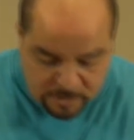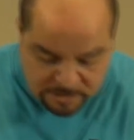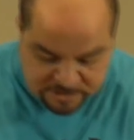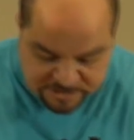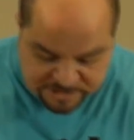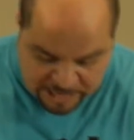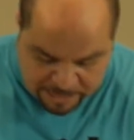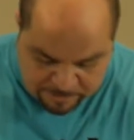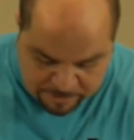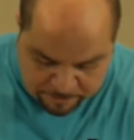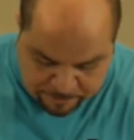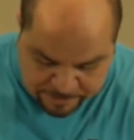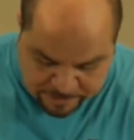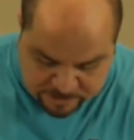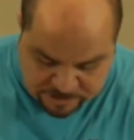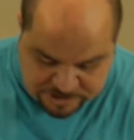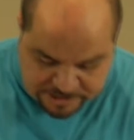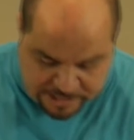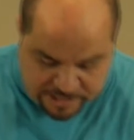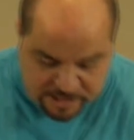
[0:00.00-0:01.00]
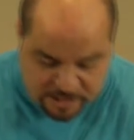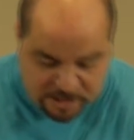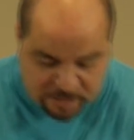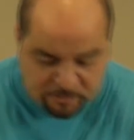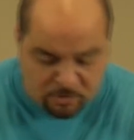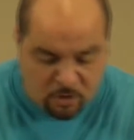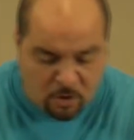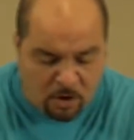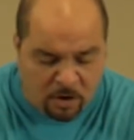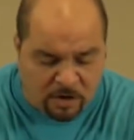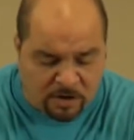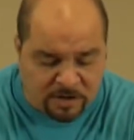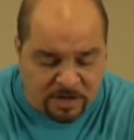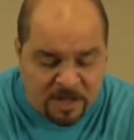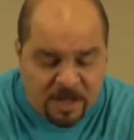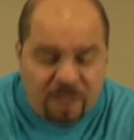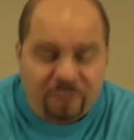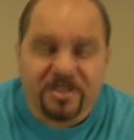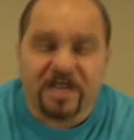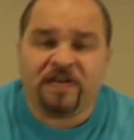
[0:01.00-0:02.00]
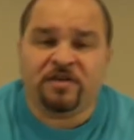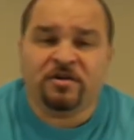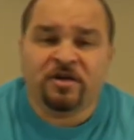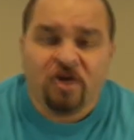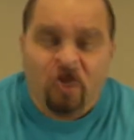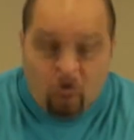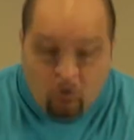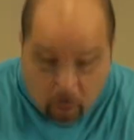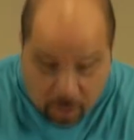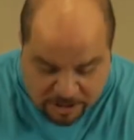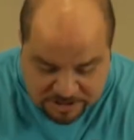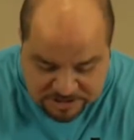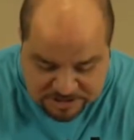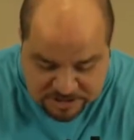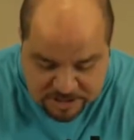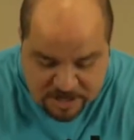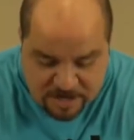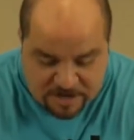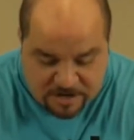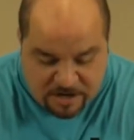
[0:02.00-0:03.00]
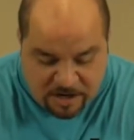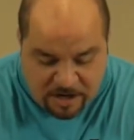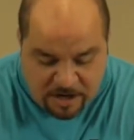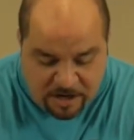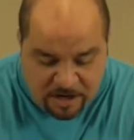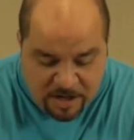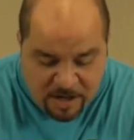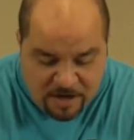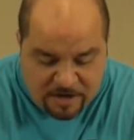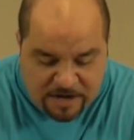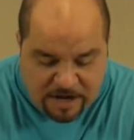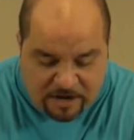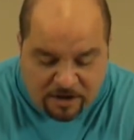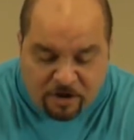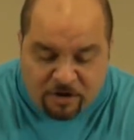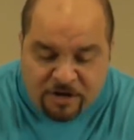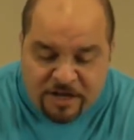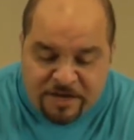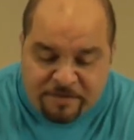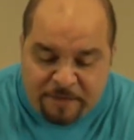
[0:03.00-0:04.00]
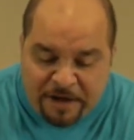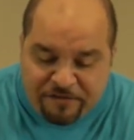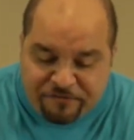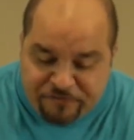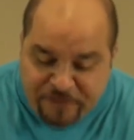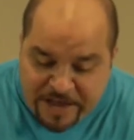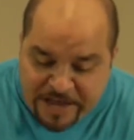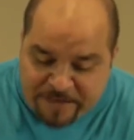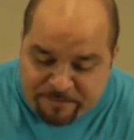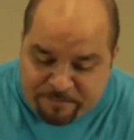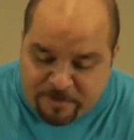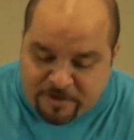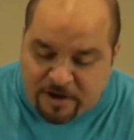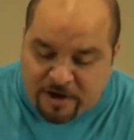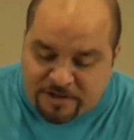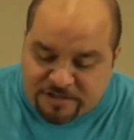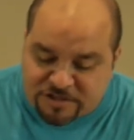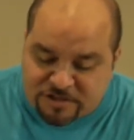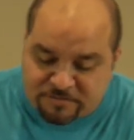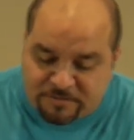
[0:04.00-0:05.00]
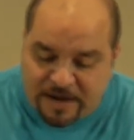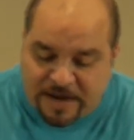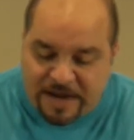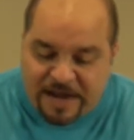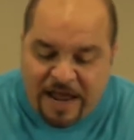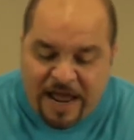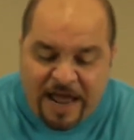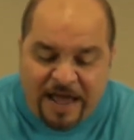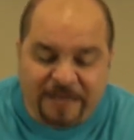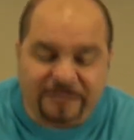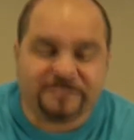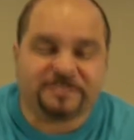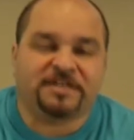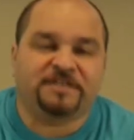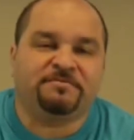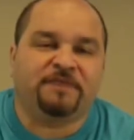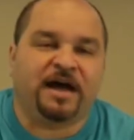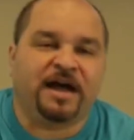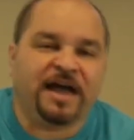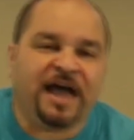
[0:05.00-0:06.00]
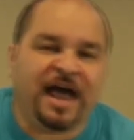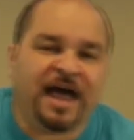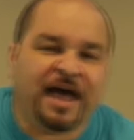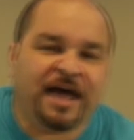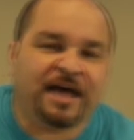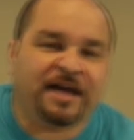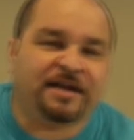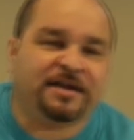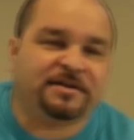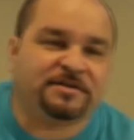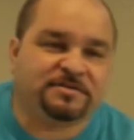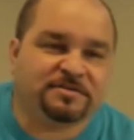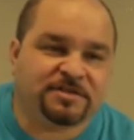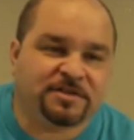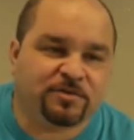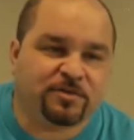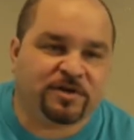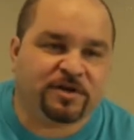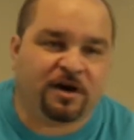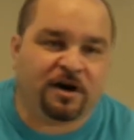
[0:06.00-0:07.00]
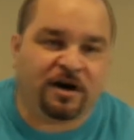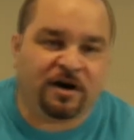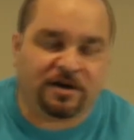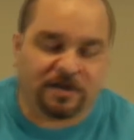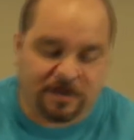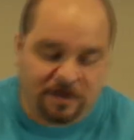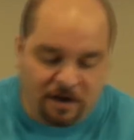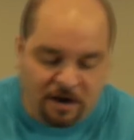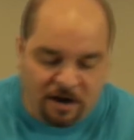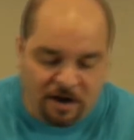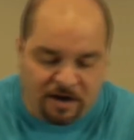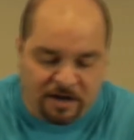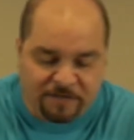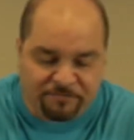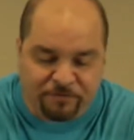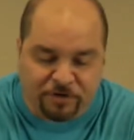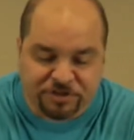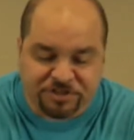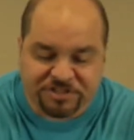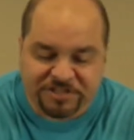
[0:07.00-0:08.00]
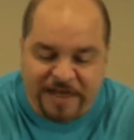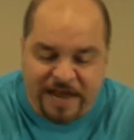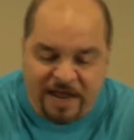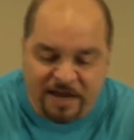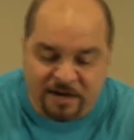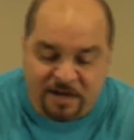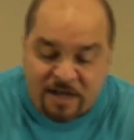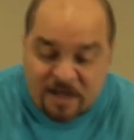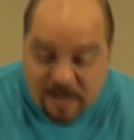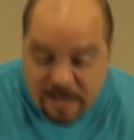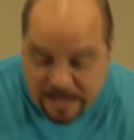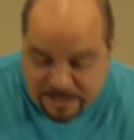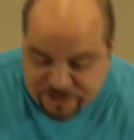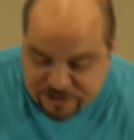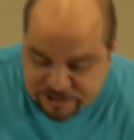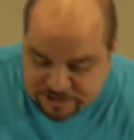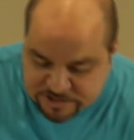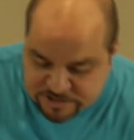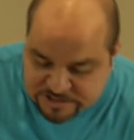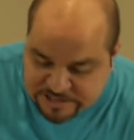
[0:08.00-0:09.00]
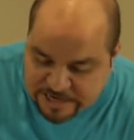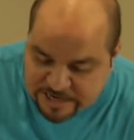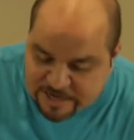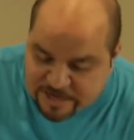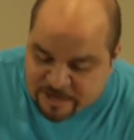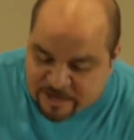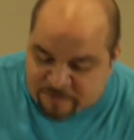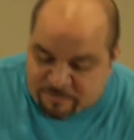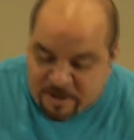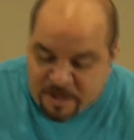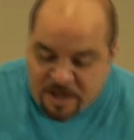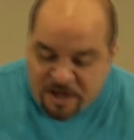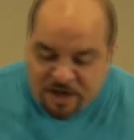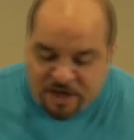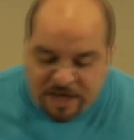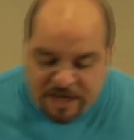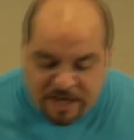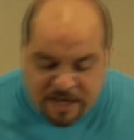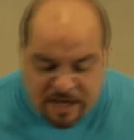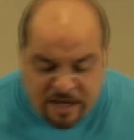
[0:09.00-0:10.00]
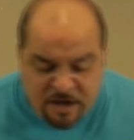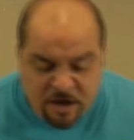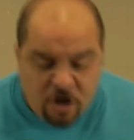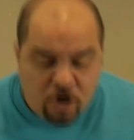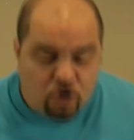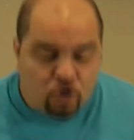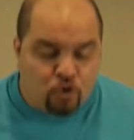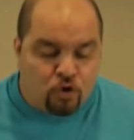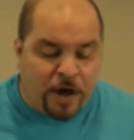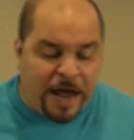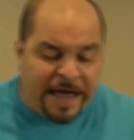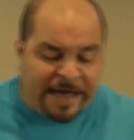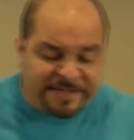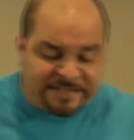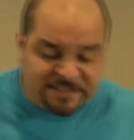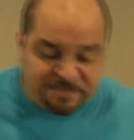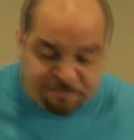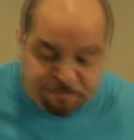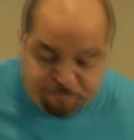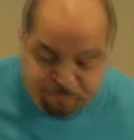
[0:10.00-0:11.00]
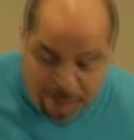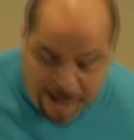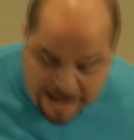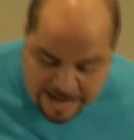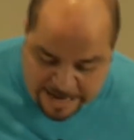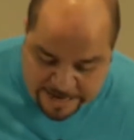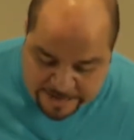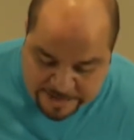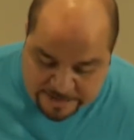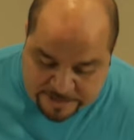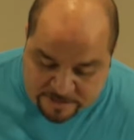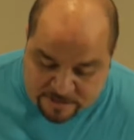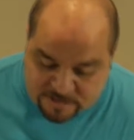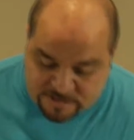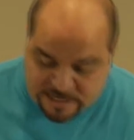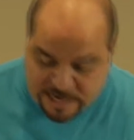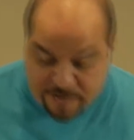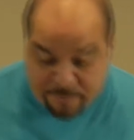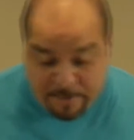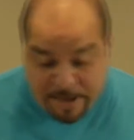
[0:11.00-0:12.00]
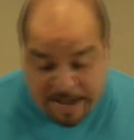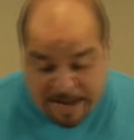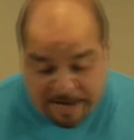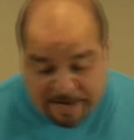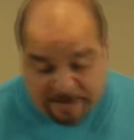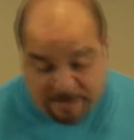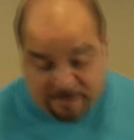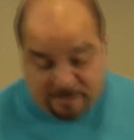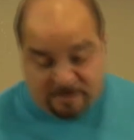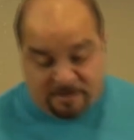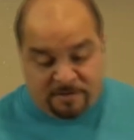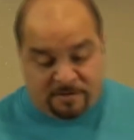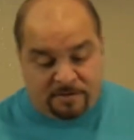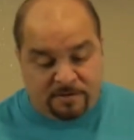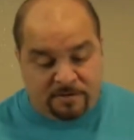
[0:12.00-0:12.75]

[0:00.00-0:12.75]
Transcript: Simon Peter said to him, Lord, then wash uh, not only my feet, but also my hands and my head. And he went on and on. In verse 10, and Jesus said to him, He who has bathed, say bathed,